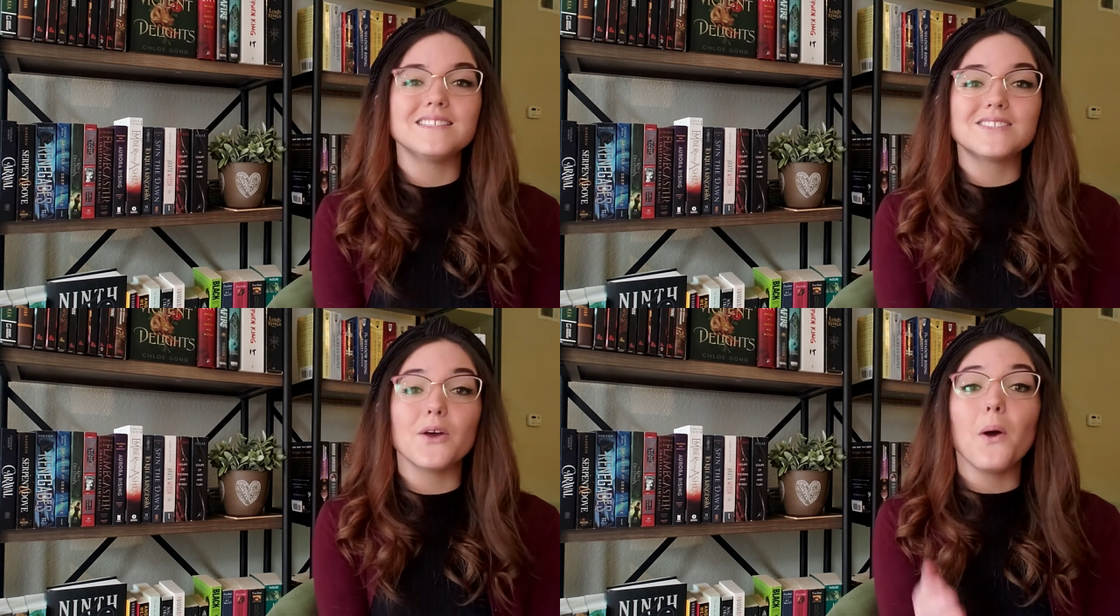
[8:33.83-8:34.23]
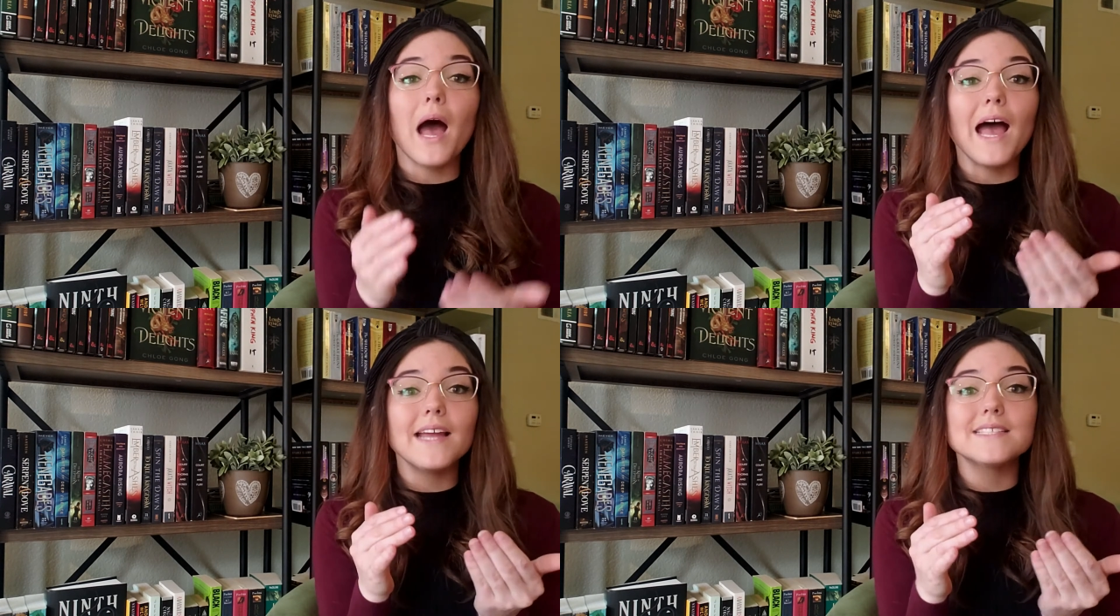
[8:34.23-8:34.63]
So
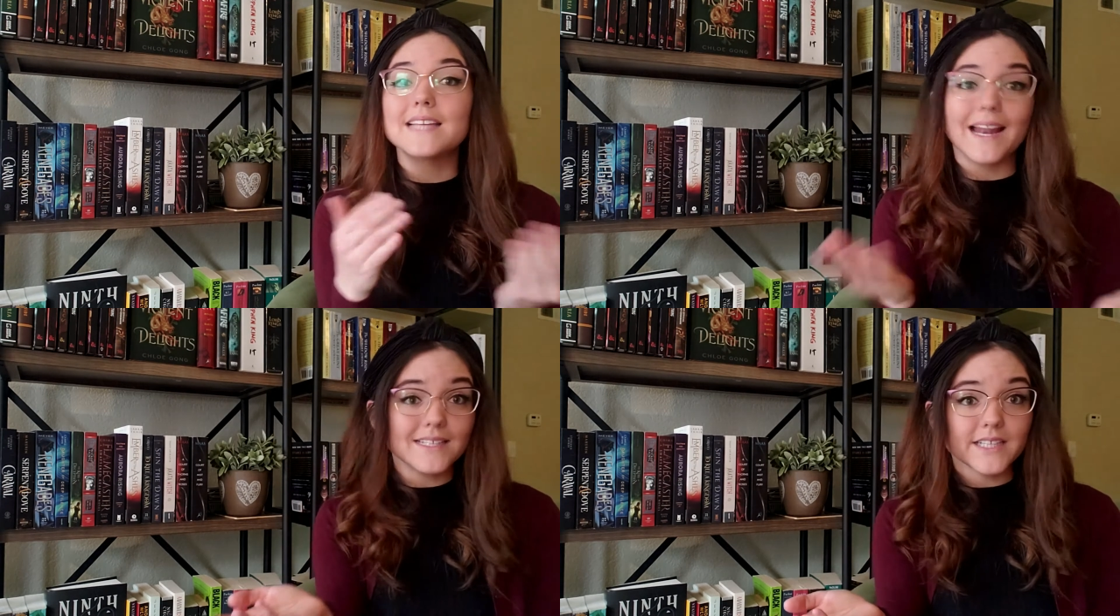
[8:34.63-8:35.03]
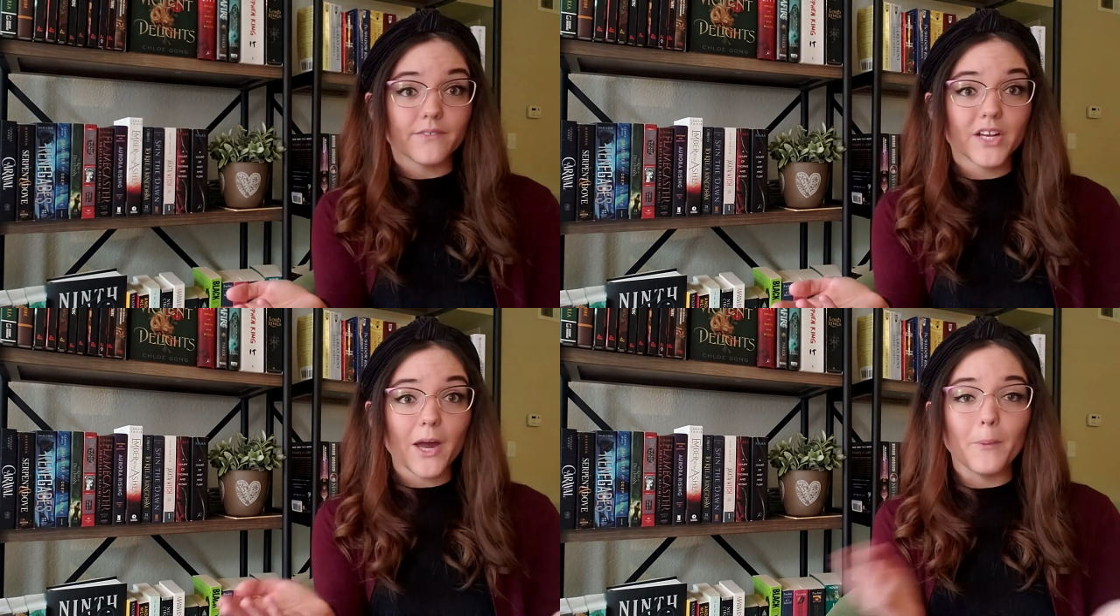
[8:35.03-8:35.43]
I decided to give
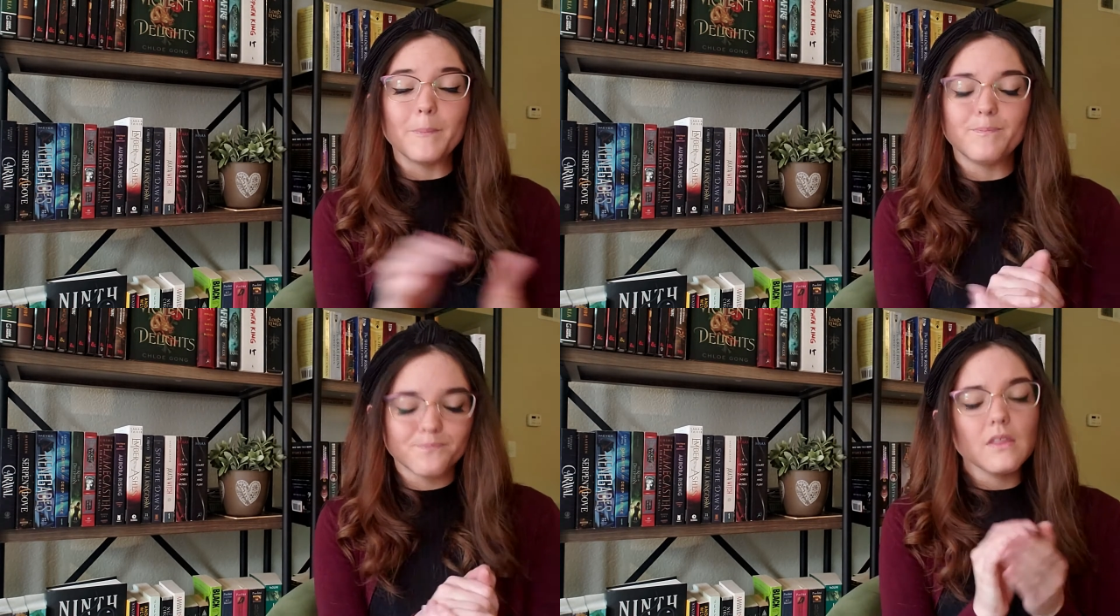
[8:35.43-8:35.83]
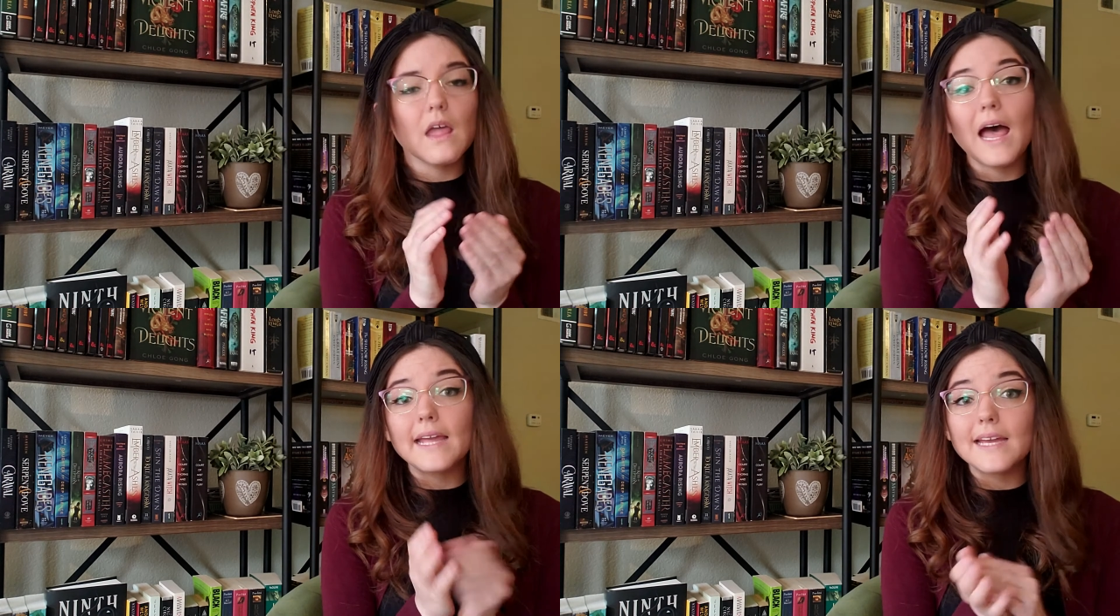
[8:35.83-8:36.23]
it a go.
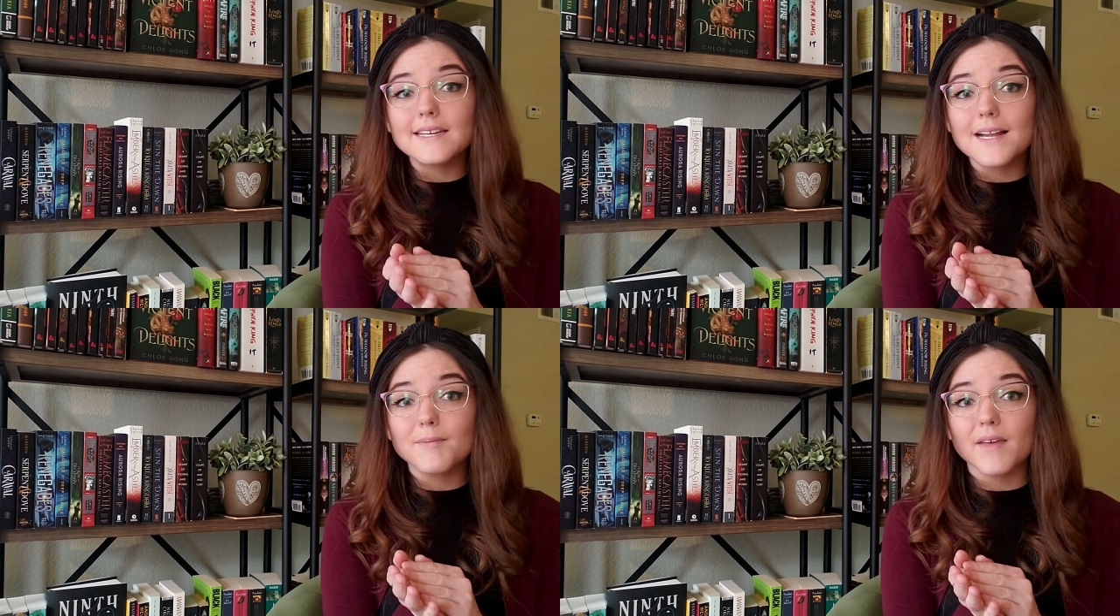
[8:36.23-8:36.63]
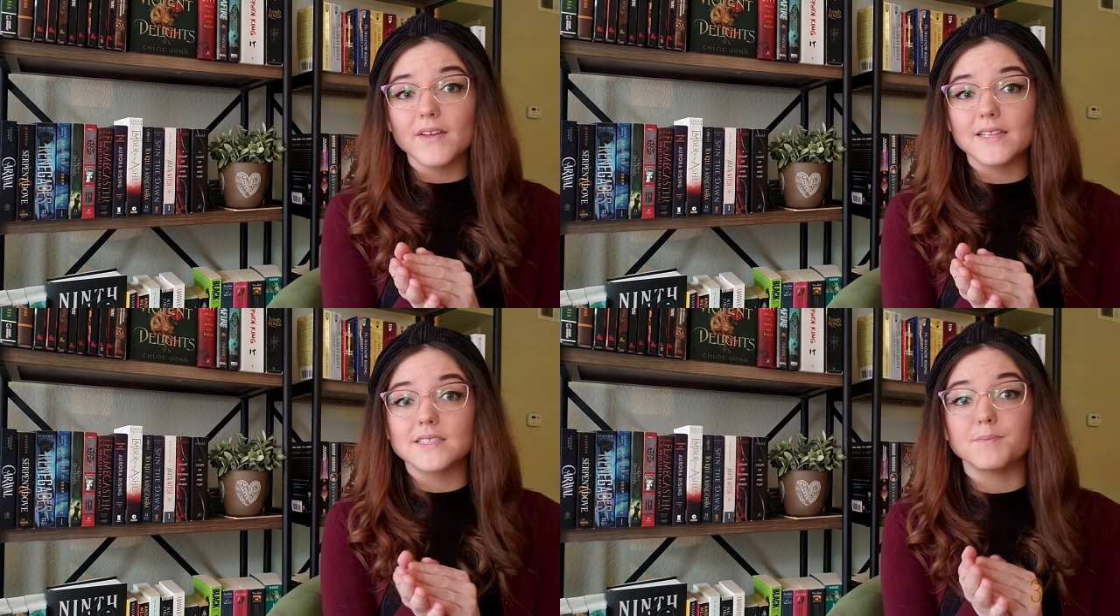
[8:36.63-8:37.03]
I ended up
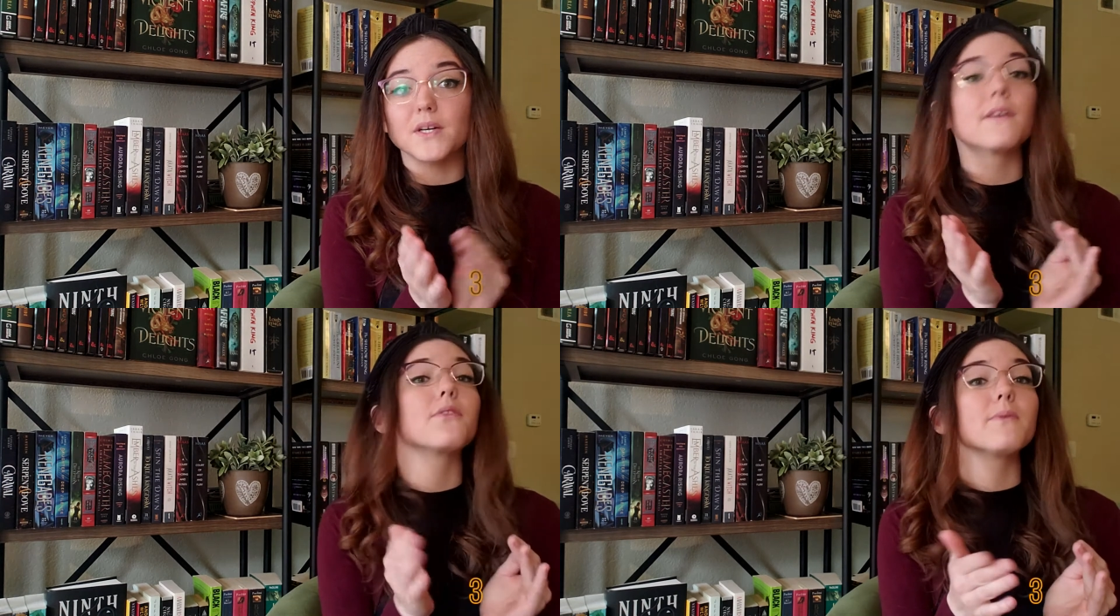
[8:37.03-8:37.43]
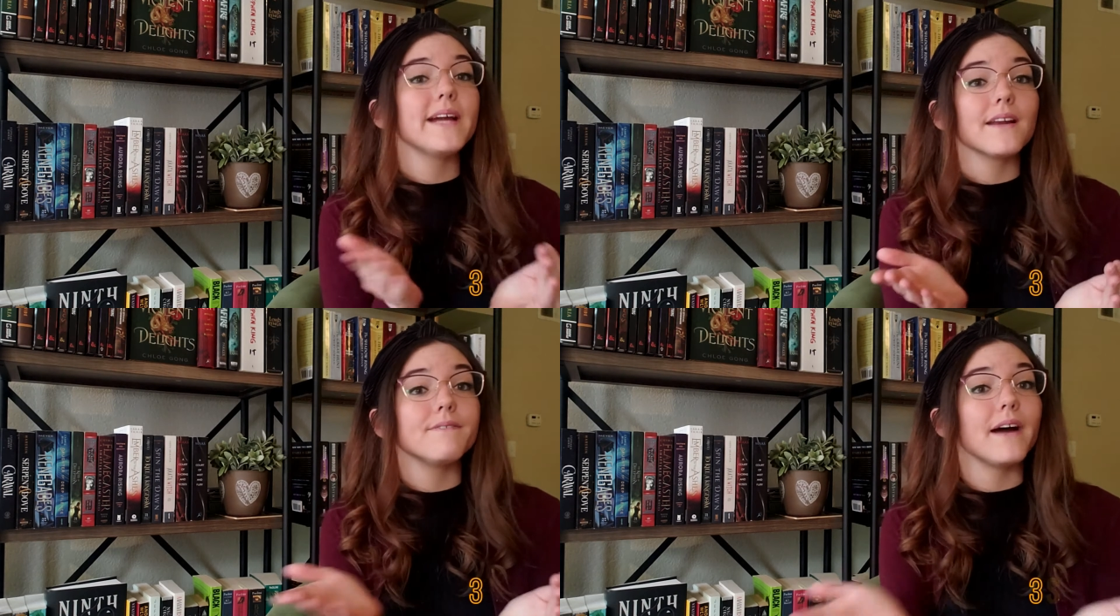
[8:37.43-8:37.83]
giving this book 3
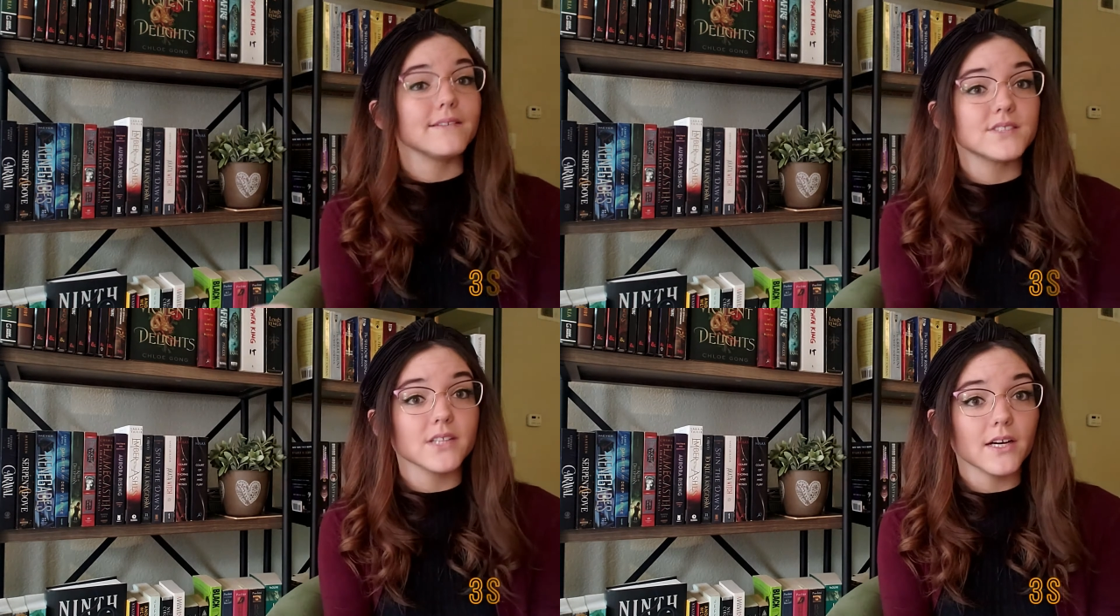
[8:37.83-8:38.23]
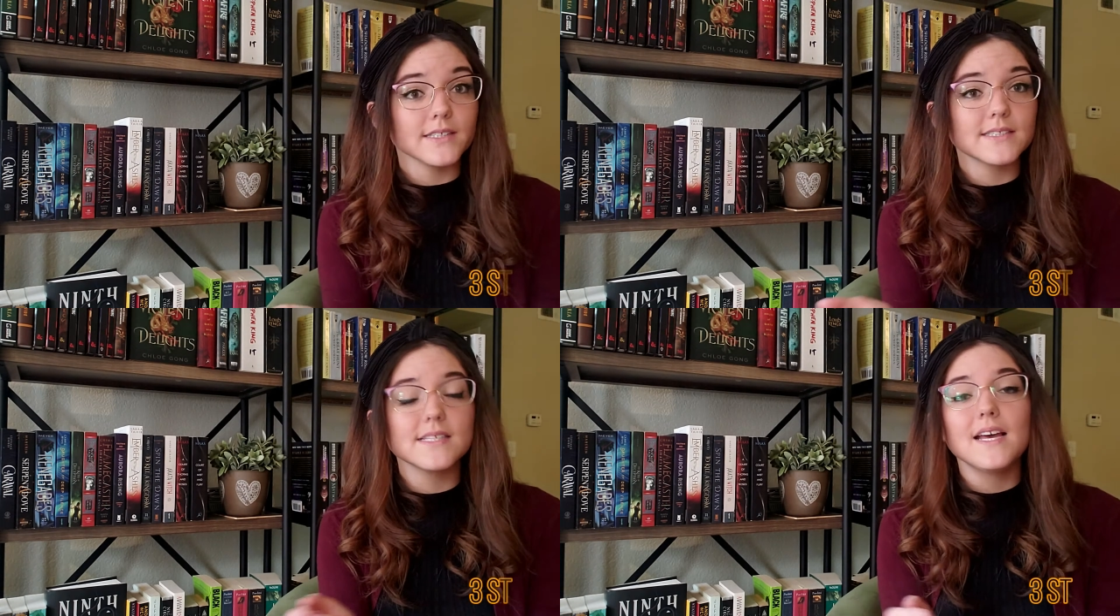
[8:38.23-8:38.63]
out of 5
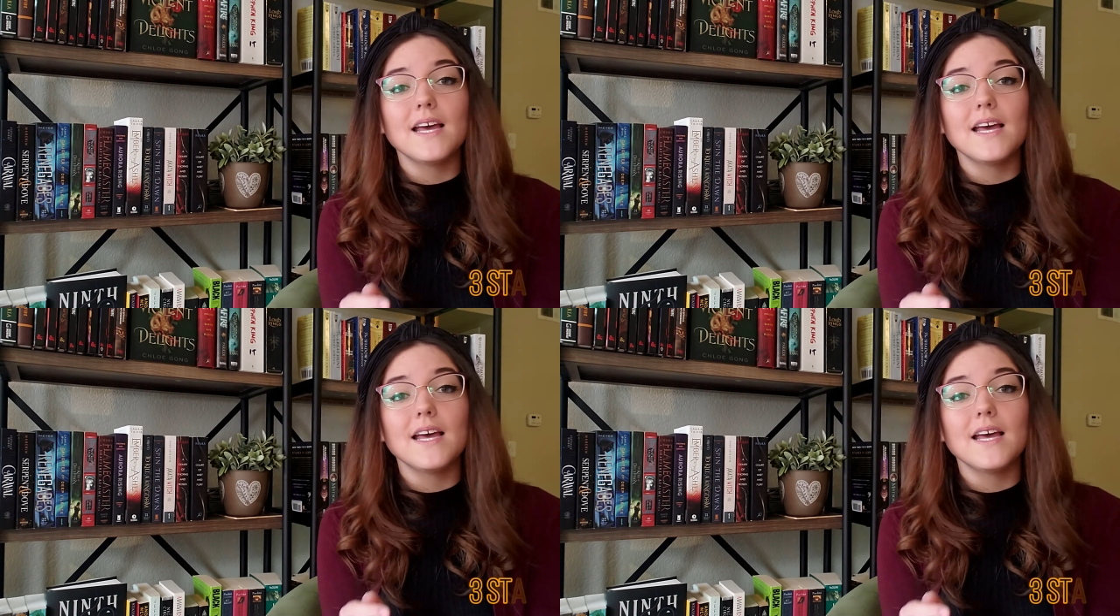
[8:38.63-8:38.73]
stars.